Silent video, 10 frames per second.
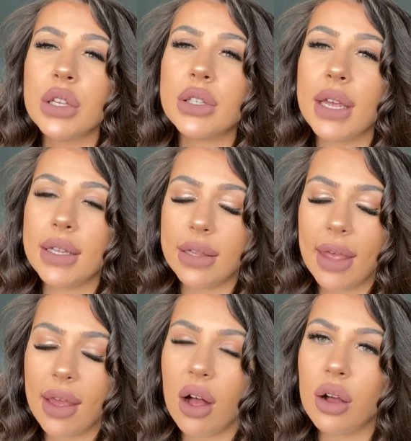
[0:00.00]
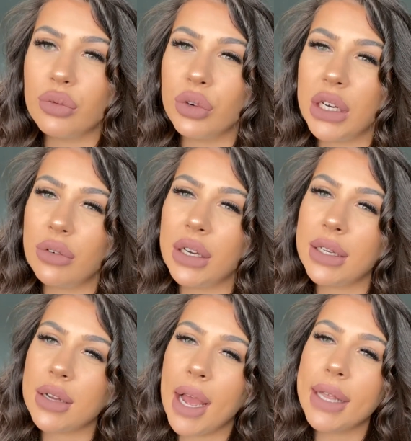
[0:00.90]
So they are really,
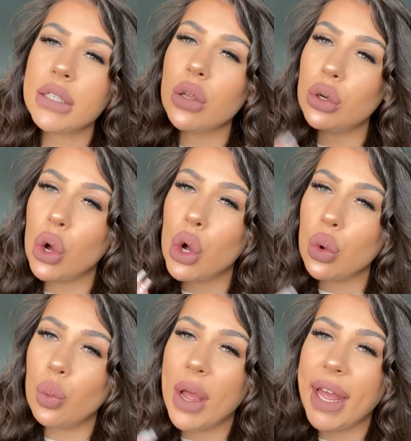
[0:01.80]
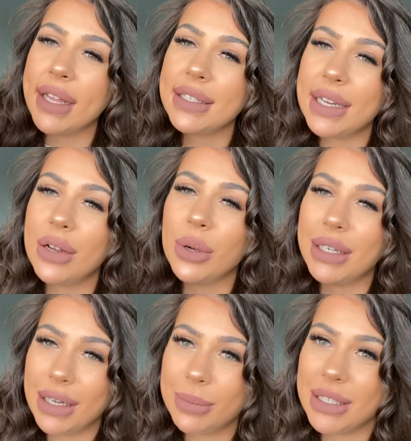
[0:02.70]
really nice long wear
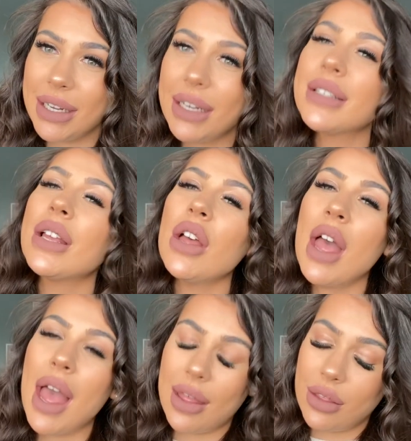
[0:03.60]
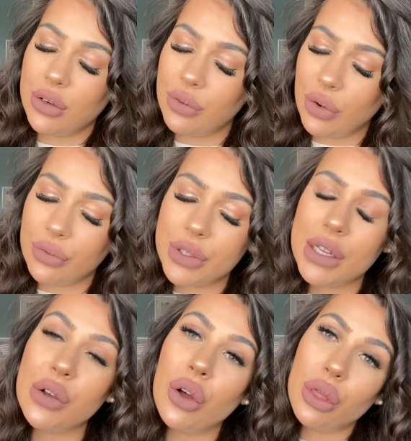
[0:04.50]
liquid lipsticks. And then you've
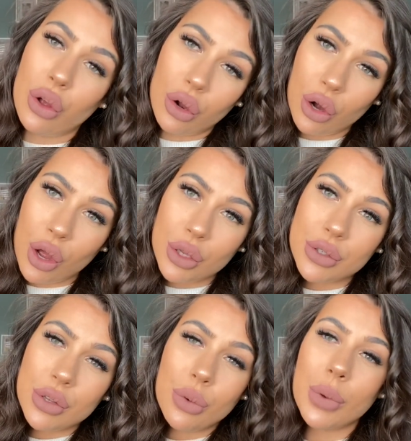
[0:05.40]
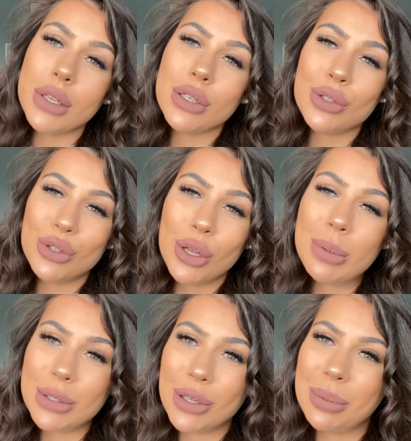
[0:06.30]
obviously got the gloss, which is
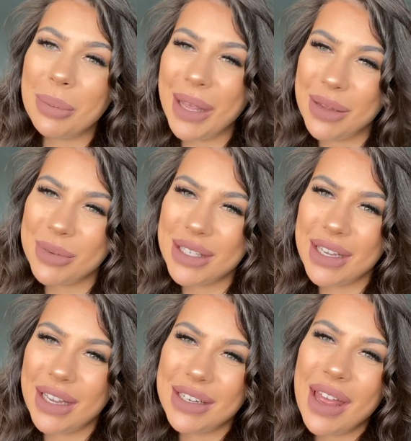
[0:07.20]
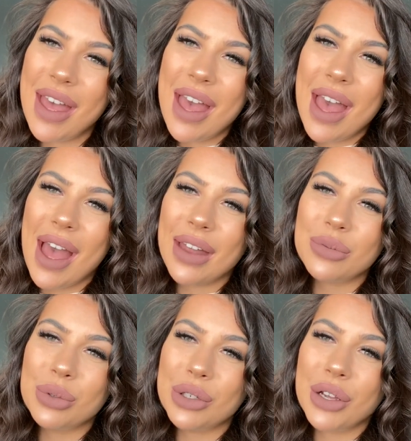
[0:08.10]
super, super pigmented
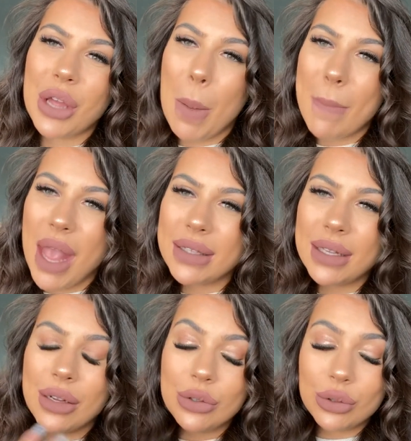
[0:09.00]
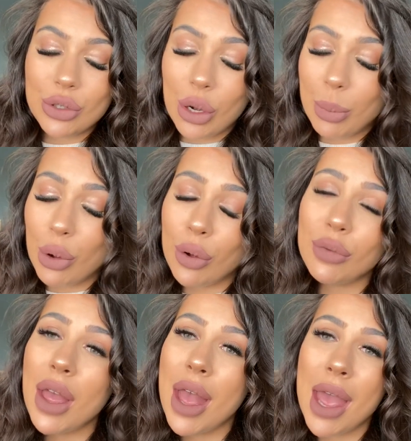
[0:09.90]
and would look amazing on top
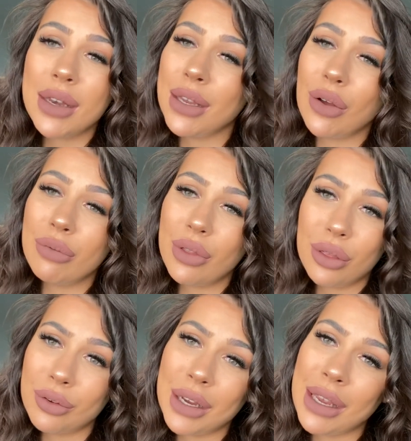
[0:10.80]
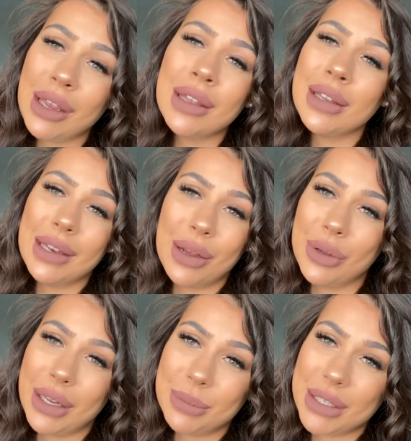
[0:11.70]
of any of the three
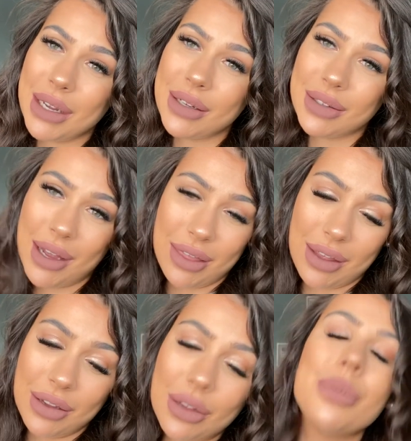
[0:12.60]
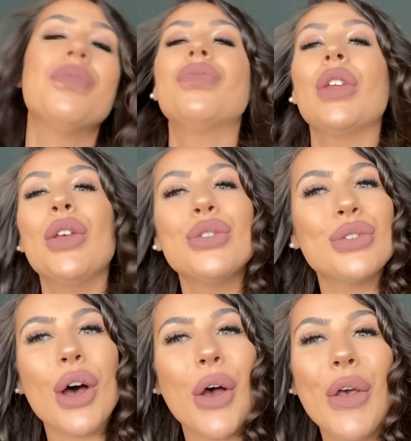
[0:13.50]
liquid lipsticks, I think.
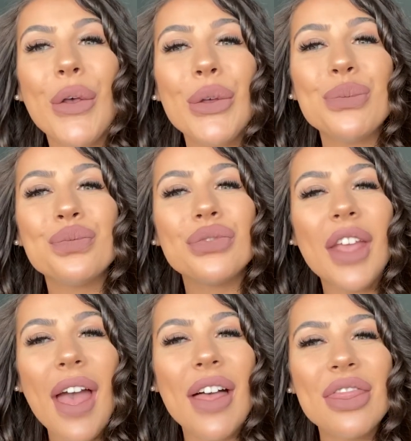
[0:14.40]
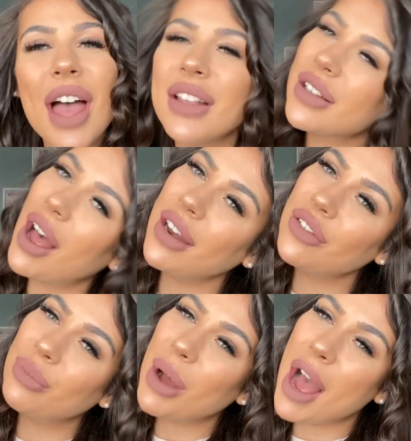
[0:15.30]
So yeah, that's kind
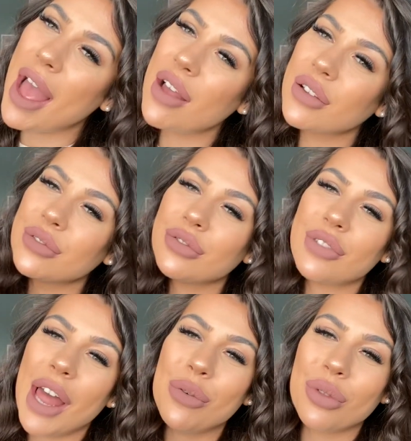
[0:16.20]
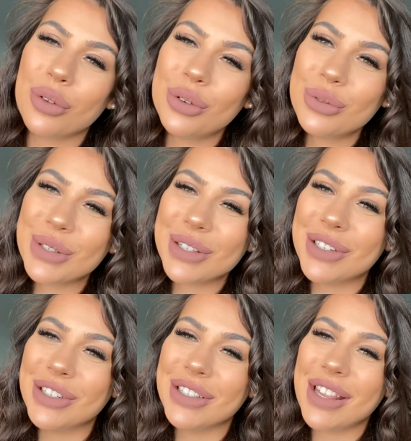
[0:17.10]
of my final thoughts
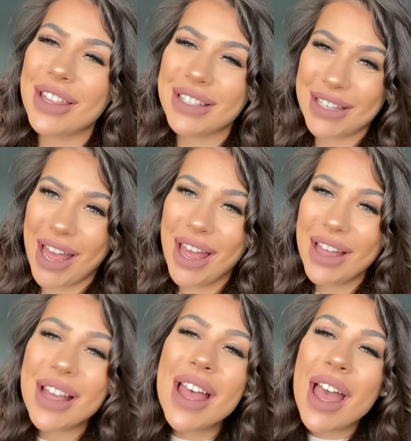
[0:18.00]
on the set.